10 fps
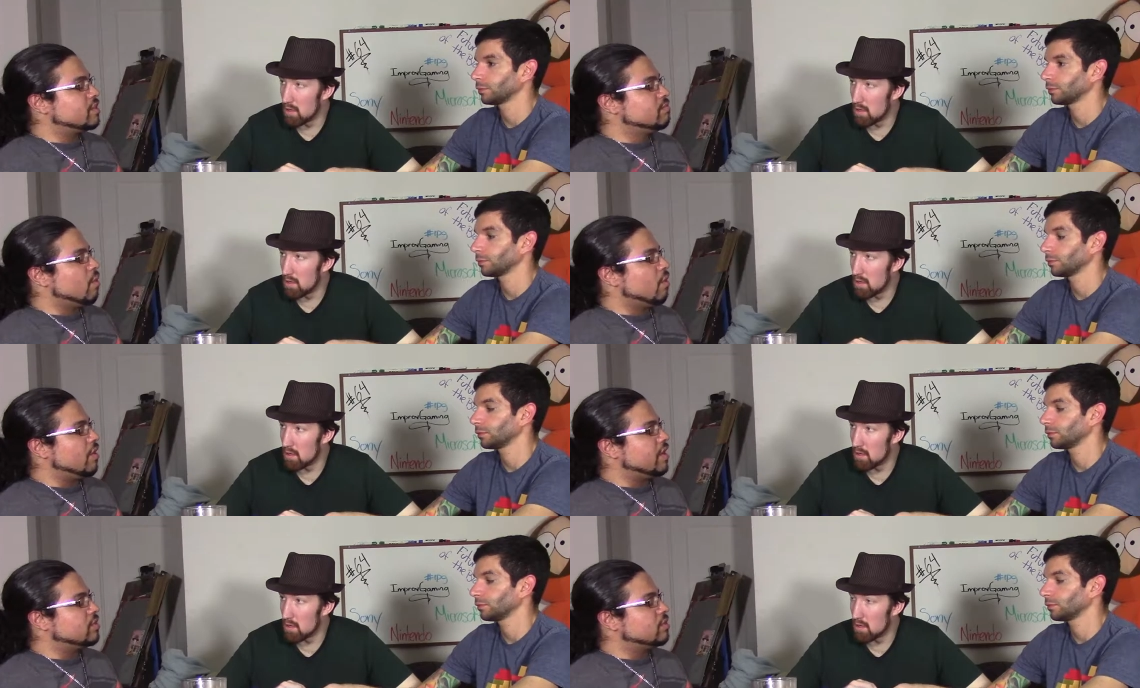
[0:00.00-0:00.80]
Speaker 1: more
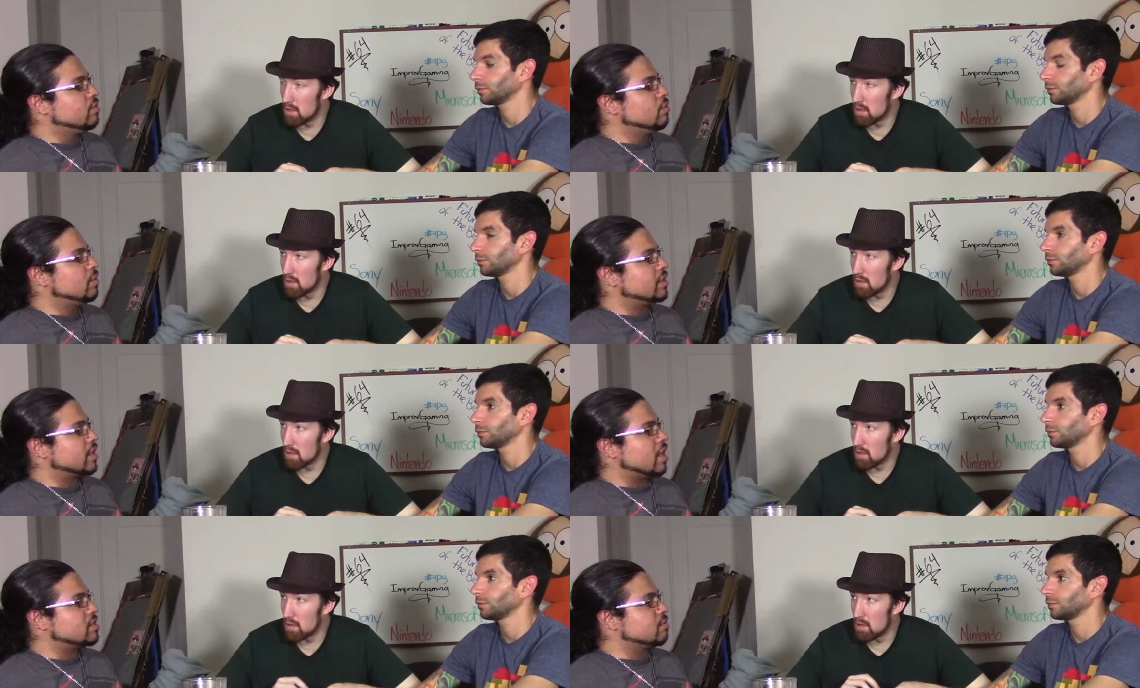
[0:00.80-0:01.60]
in tune with the
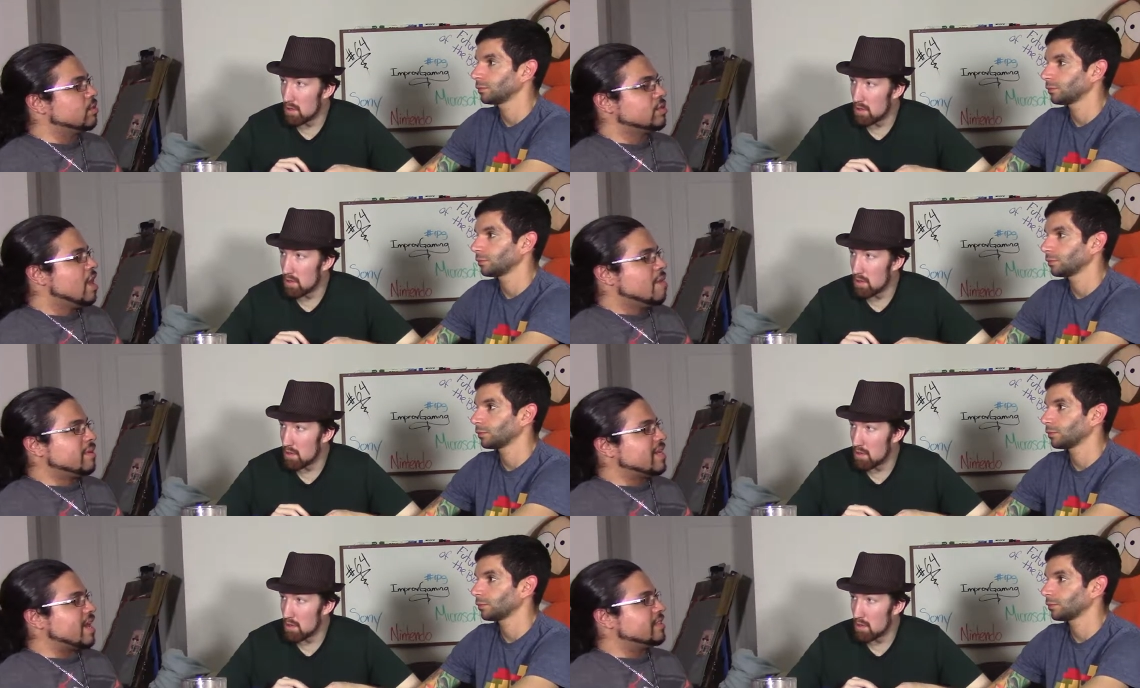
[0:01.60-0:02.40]
customers,
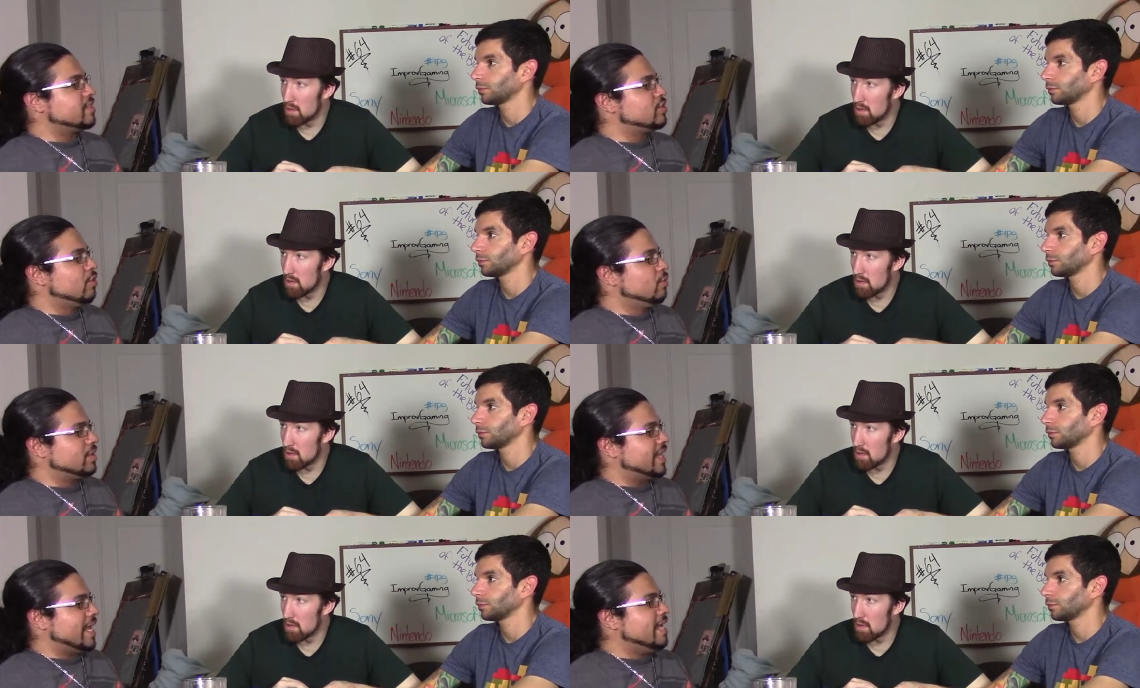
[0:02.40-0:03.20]
but not as in tune
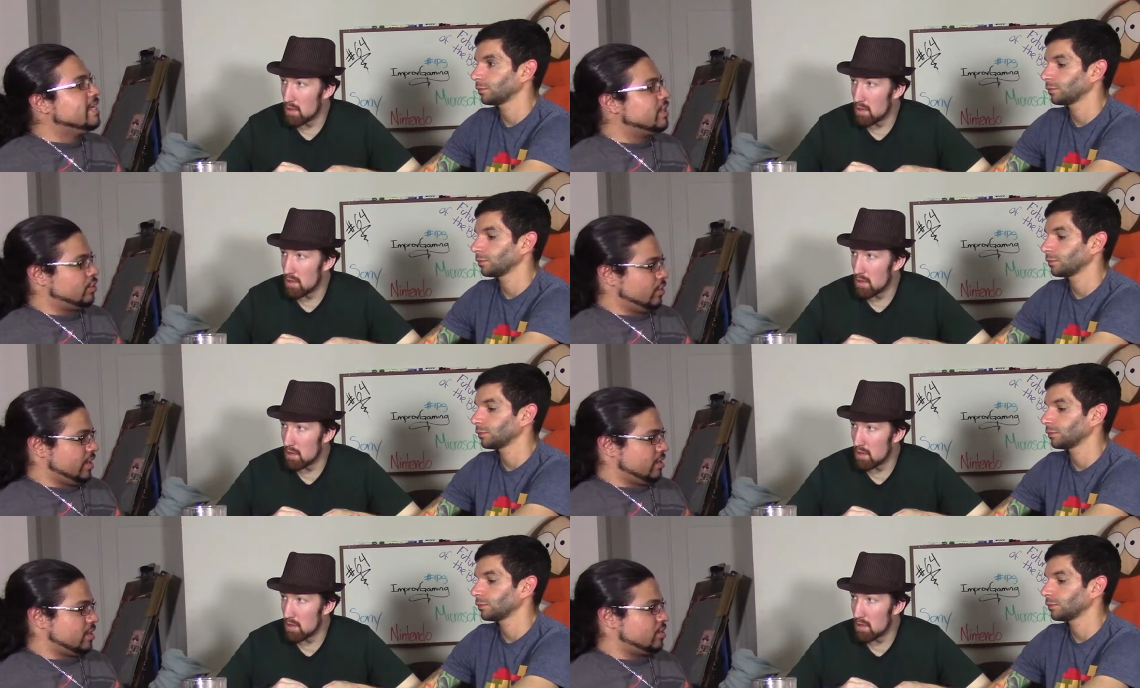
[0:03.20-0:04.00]
with the industry
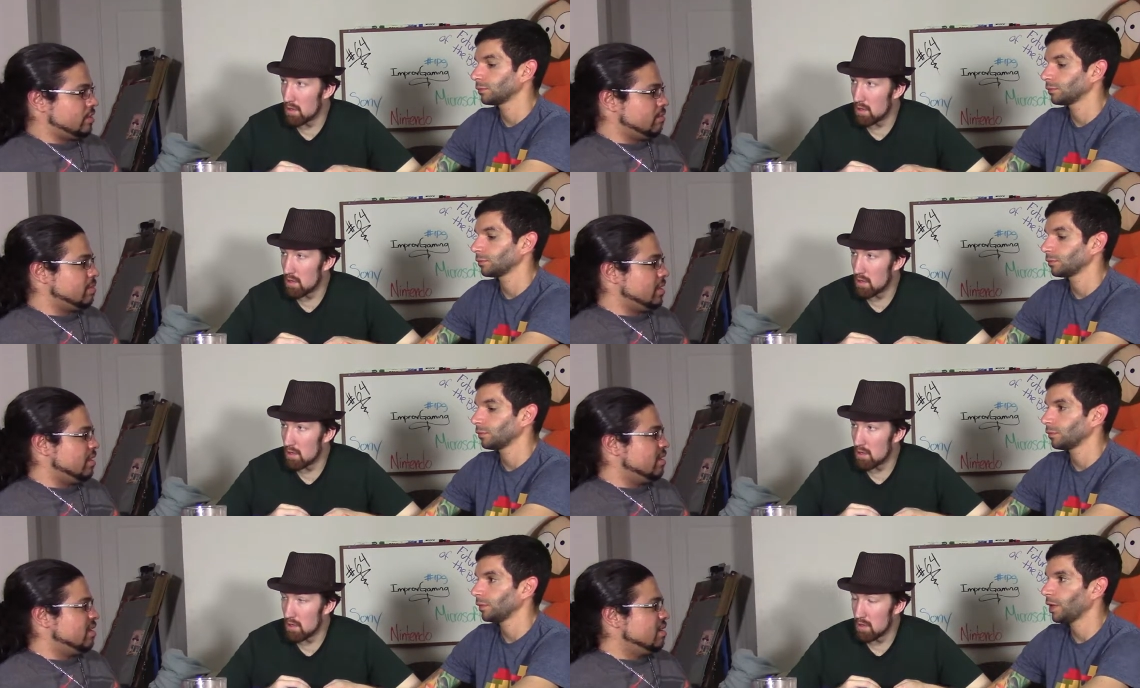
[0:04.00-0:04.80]
as it should be
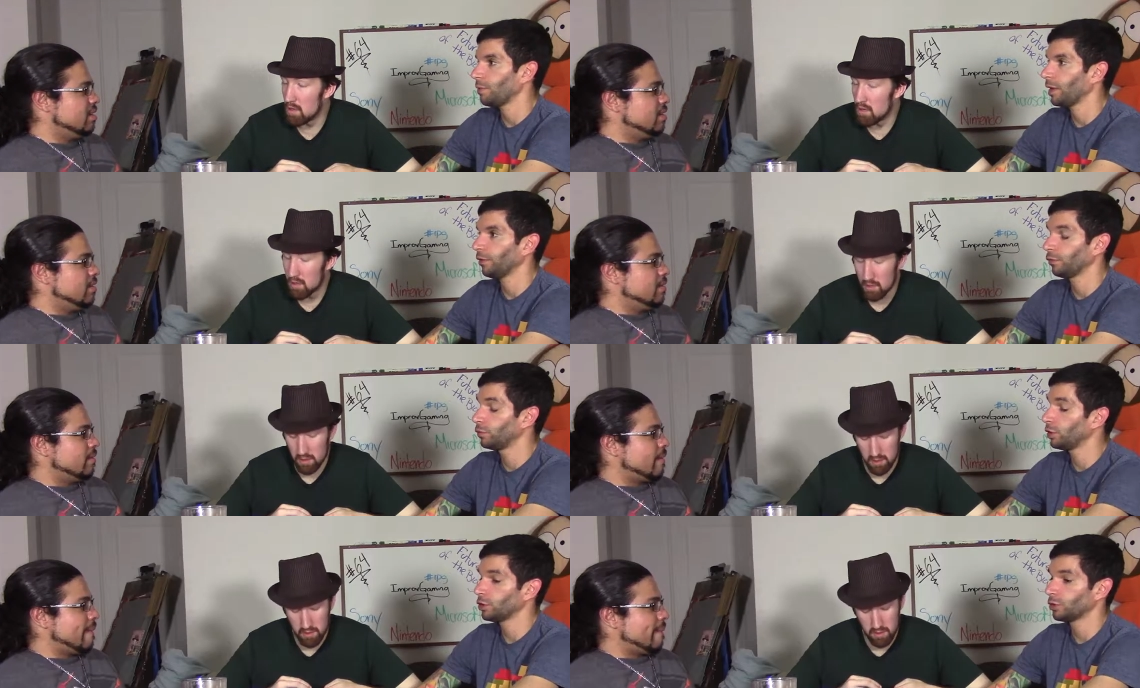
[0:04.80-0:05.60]
Speaker 2: they may have
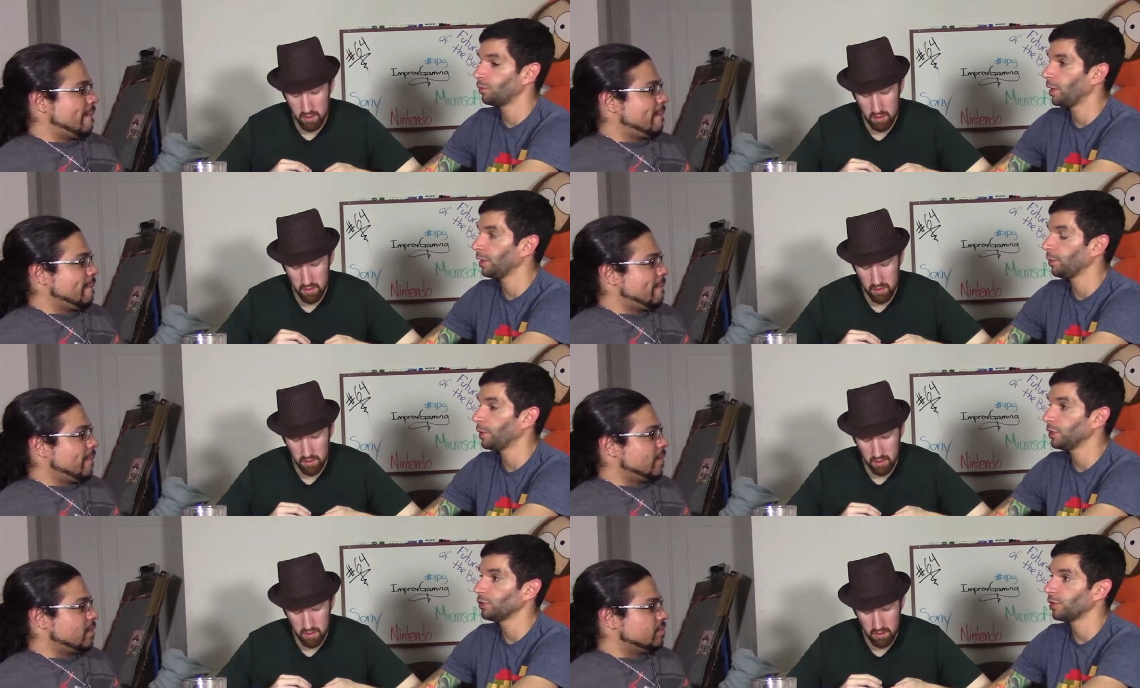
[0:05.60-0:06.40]
just made their
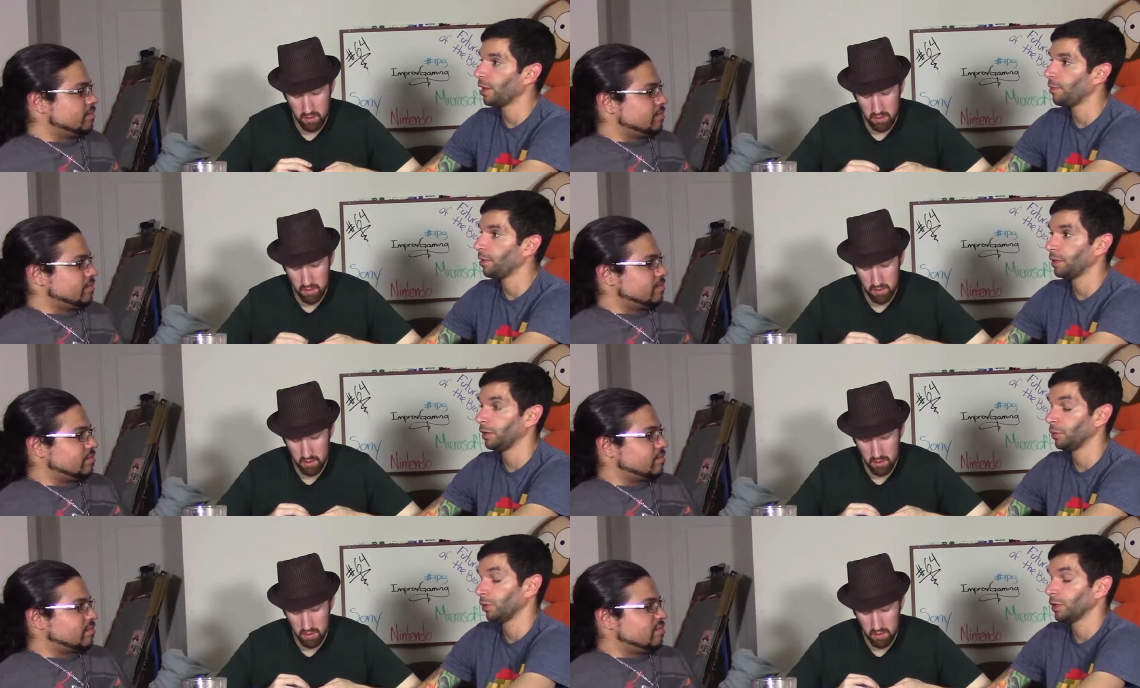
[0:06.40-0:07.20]
peace with that. Maybe they
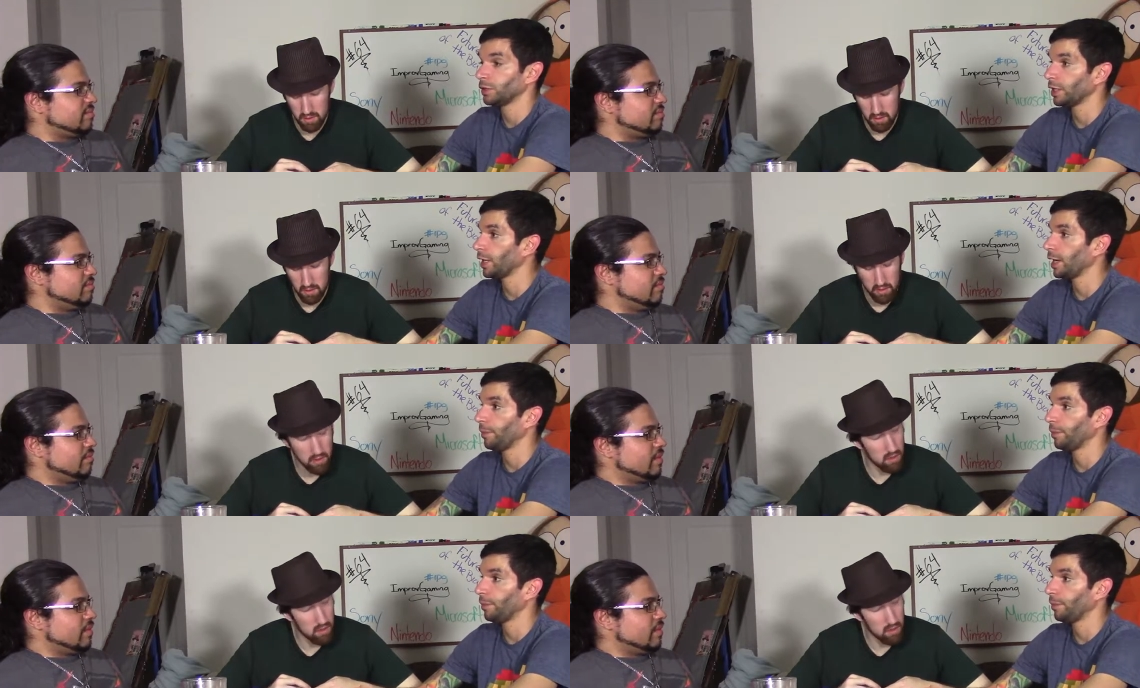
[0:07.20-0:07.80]
realize they can't